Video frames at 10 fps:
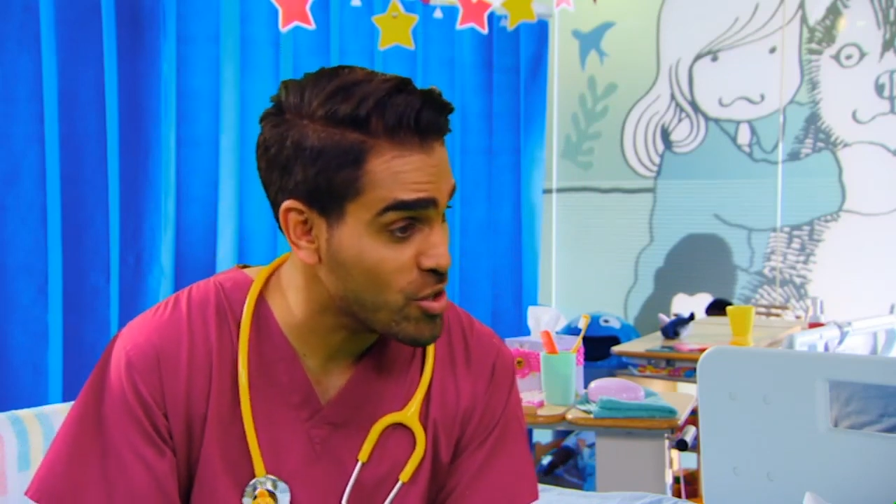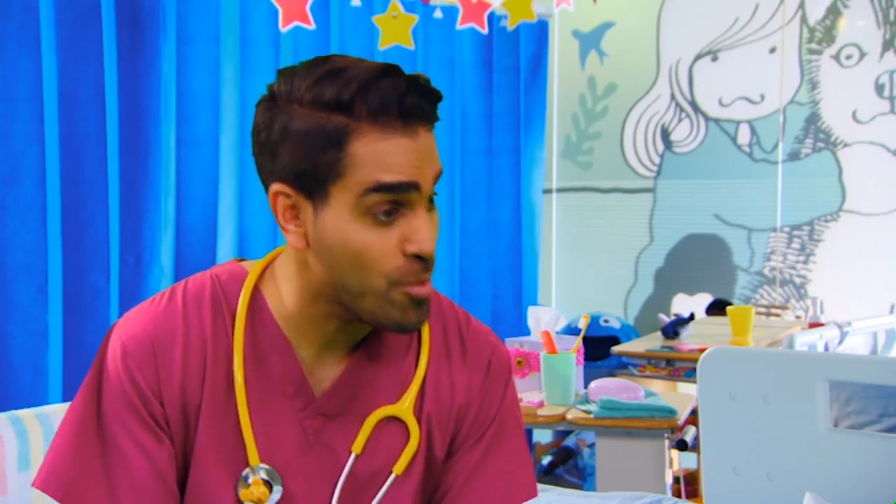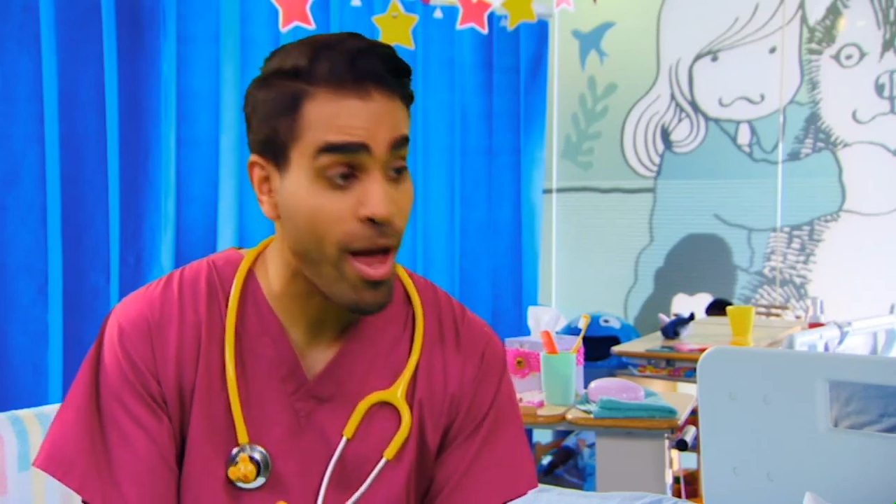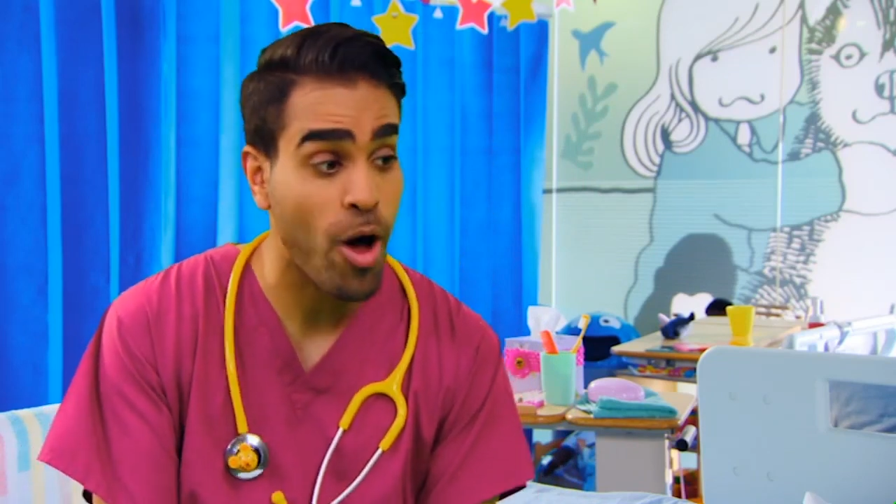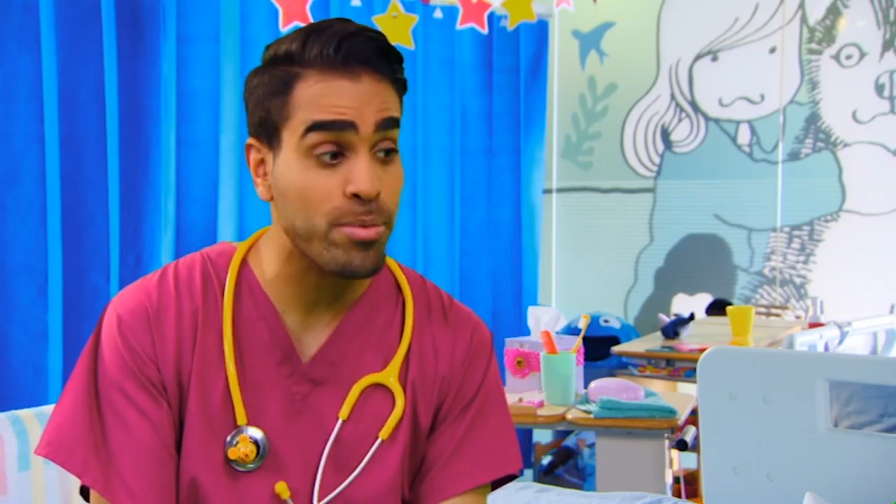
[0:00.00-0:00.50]

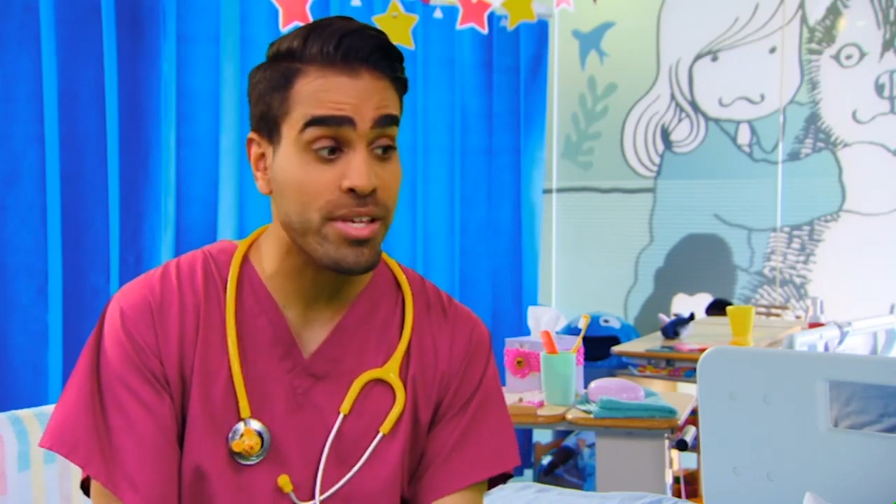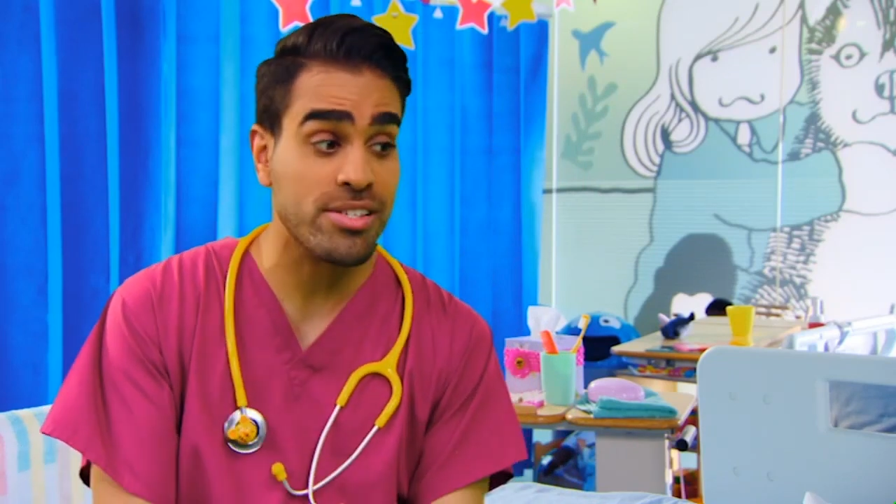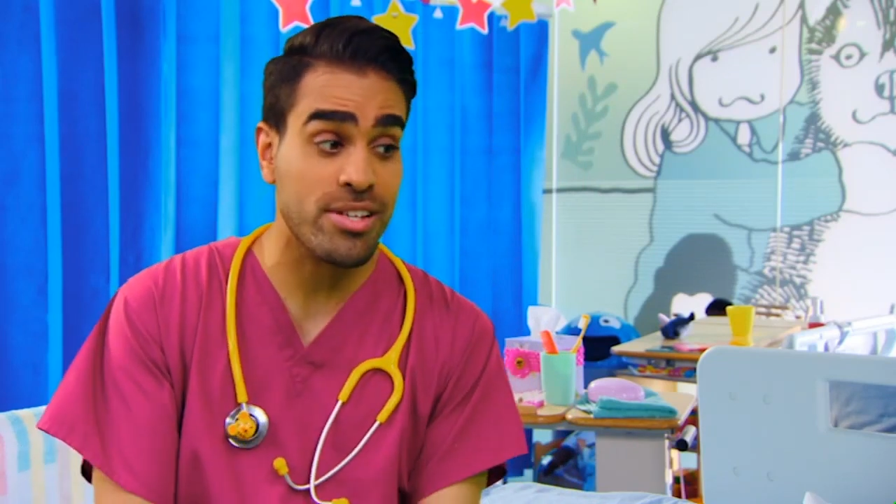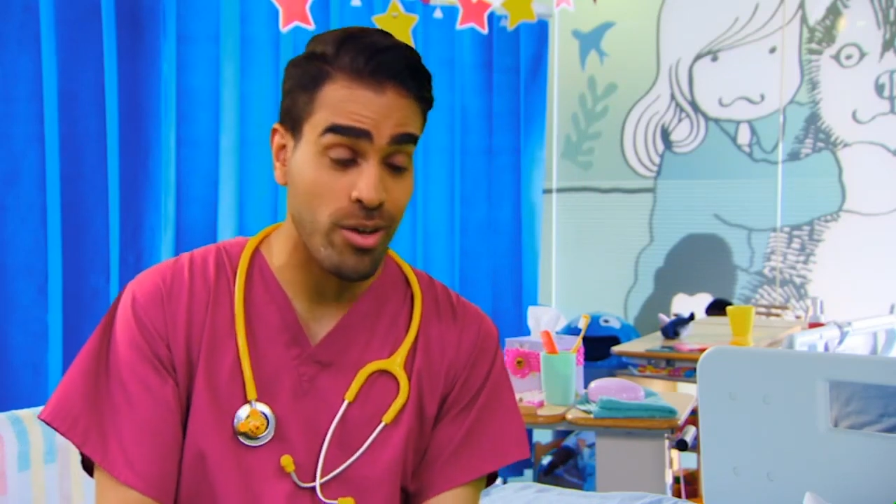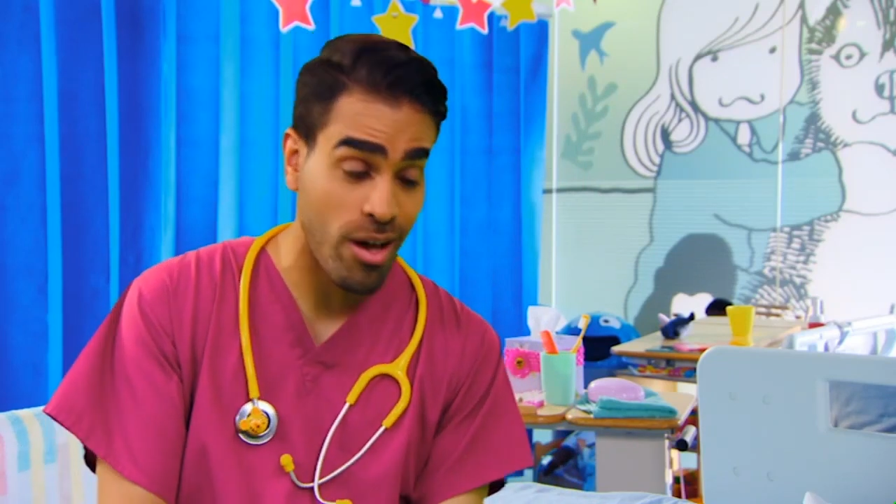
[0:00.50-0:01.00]
tube helps
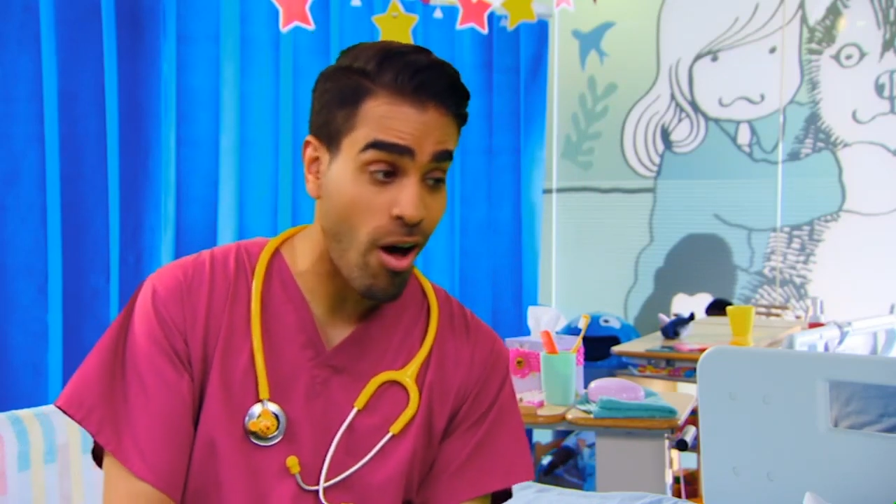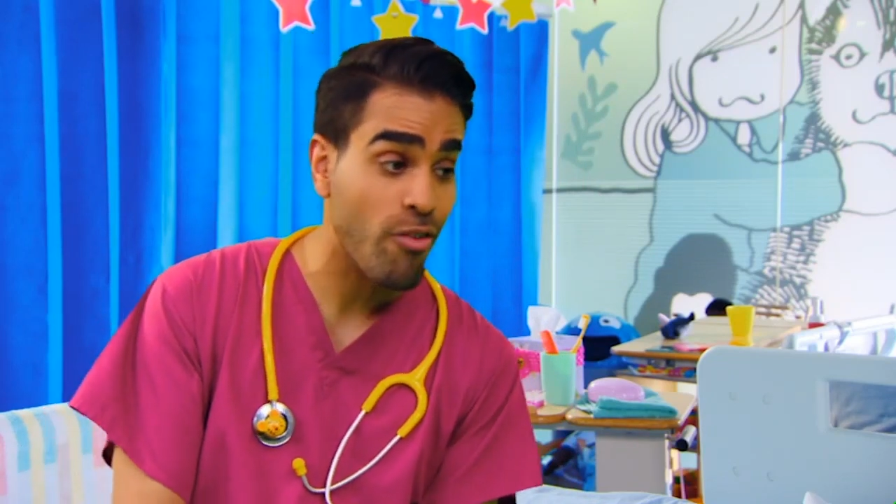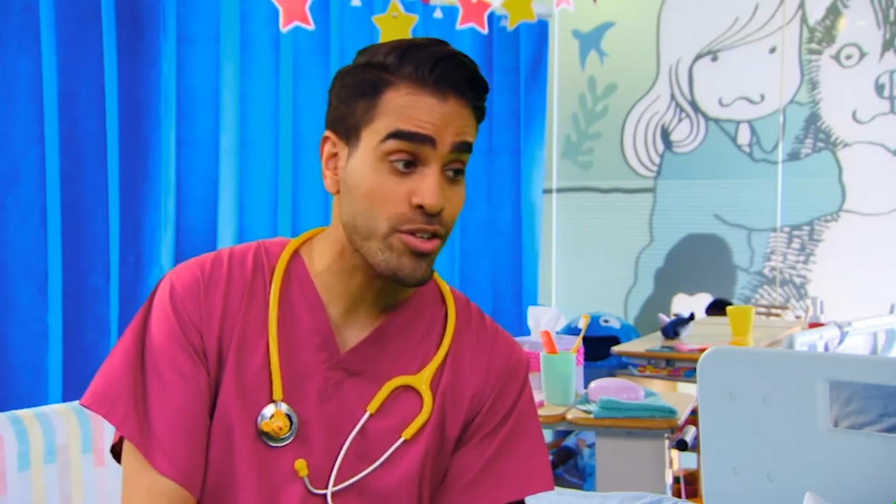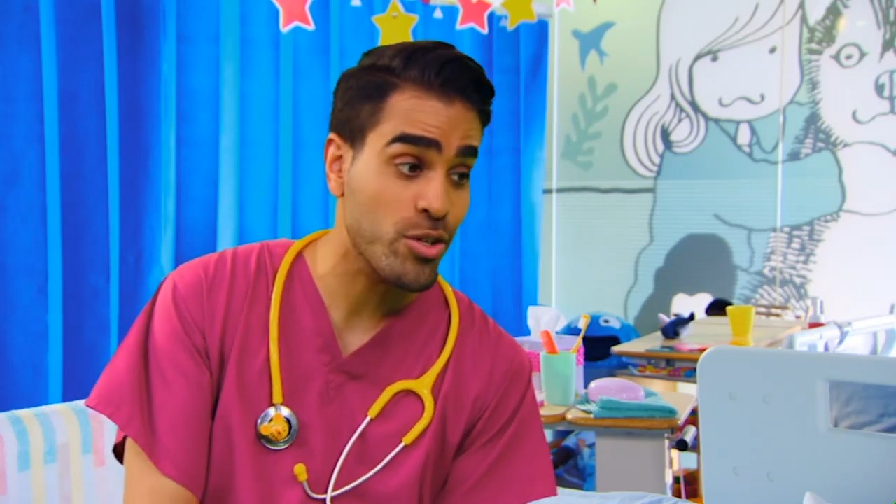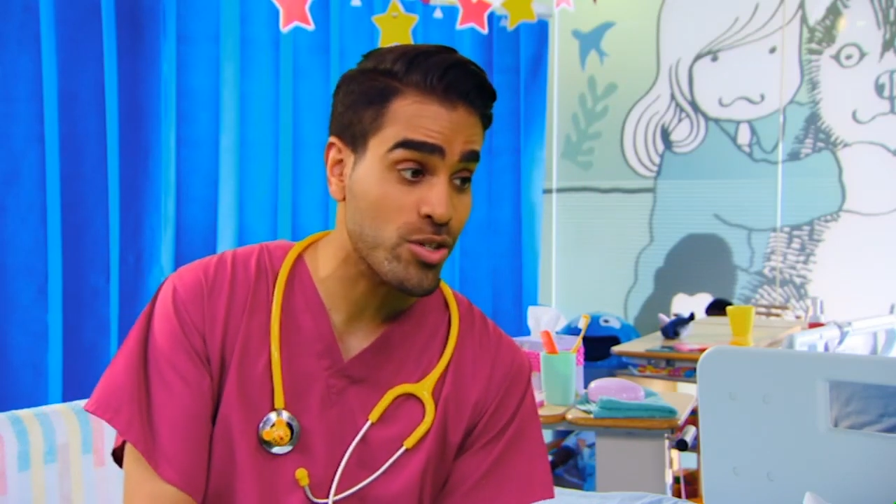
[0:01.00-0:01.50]
us to look
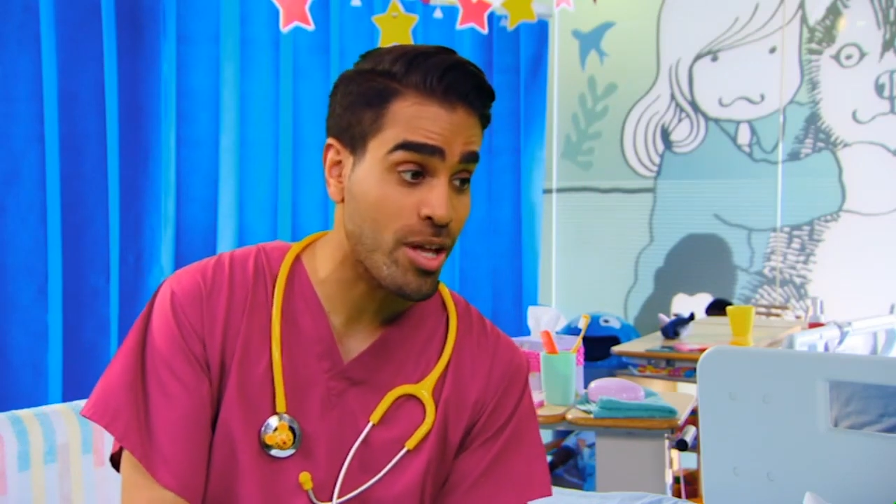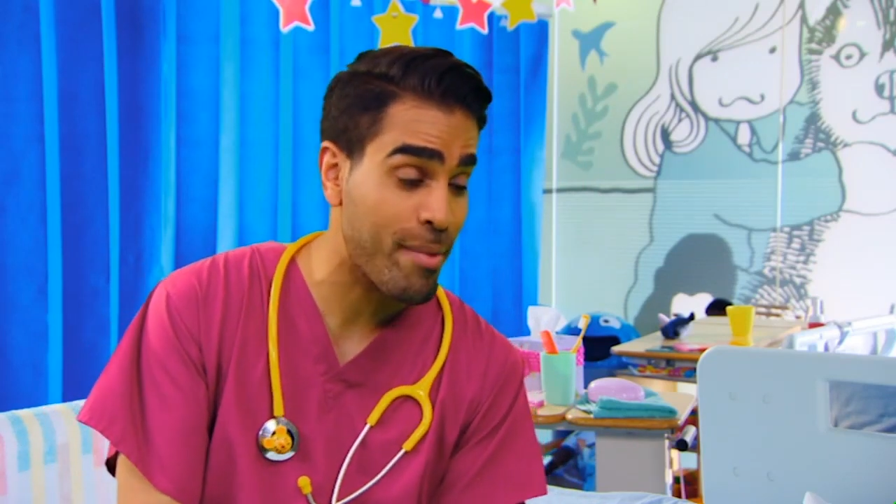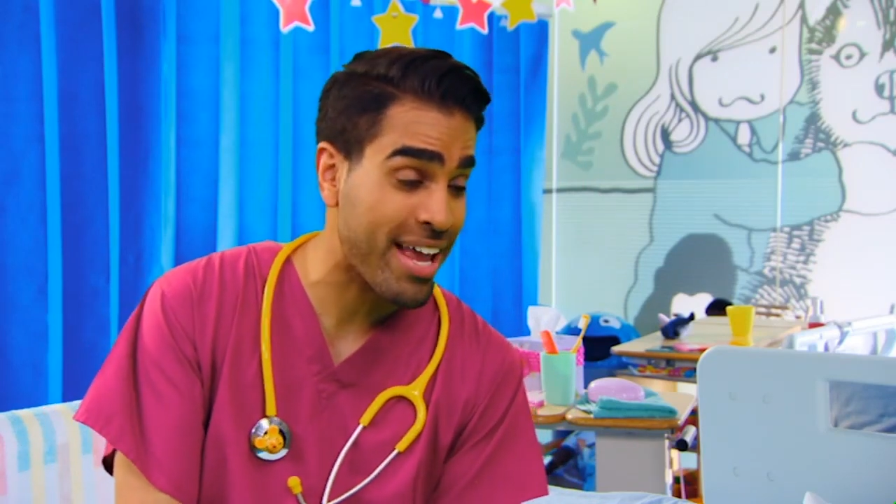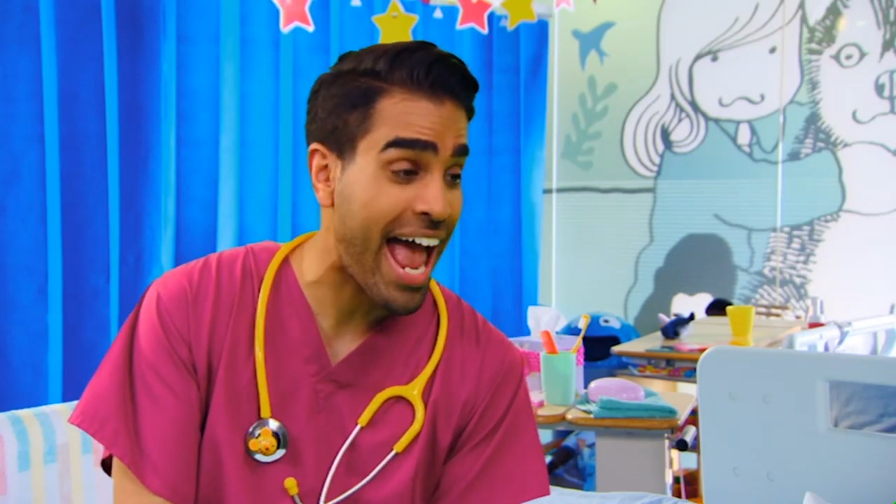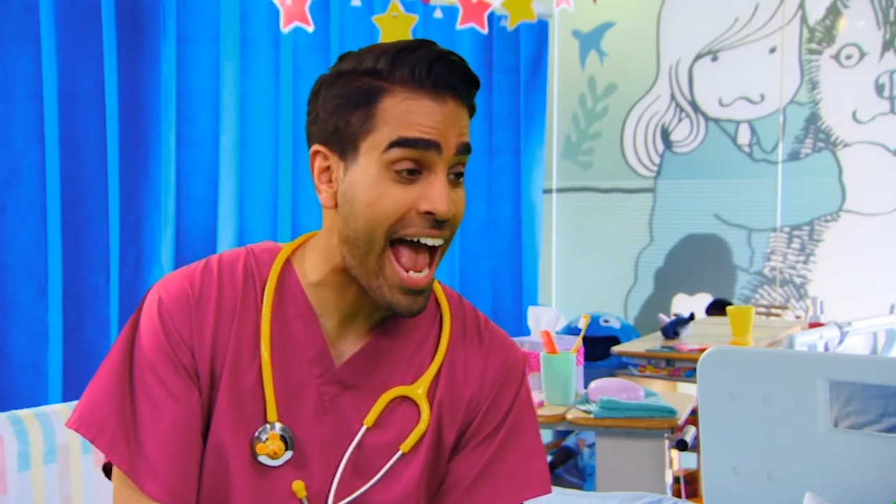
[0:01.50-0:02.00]
after your stomach